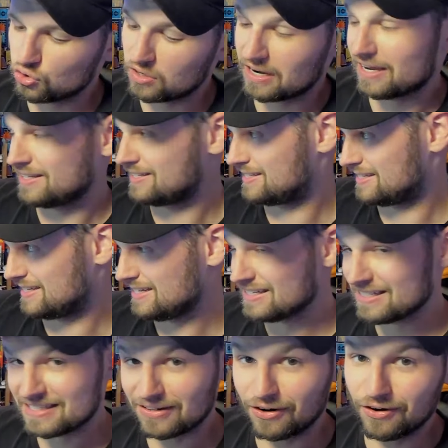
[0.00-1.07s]
Brilliant uh, see, Stars.
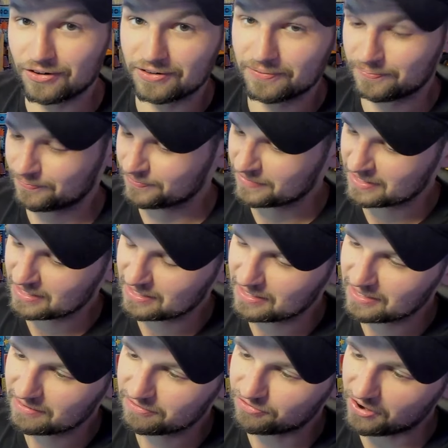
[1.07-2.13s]
It's hard. Two Brilliant
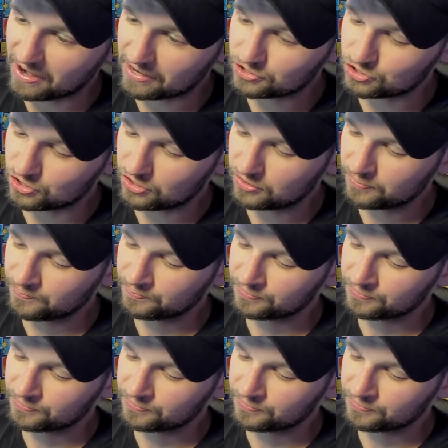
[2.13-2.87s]
Stars. Fracture,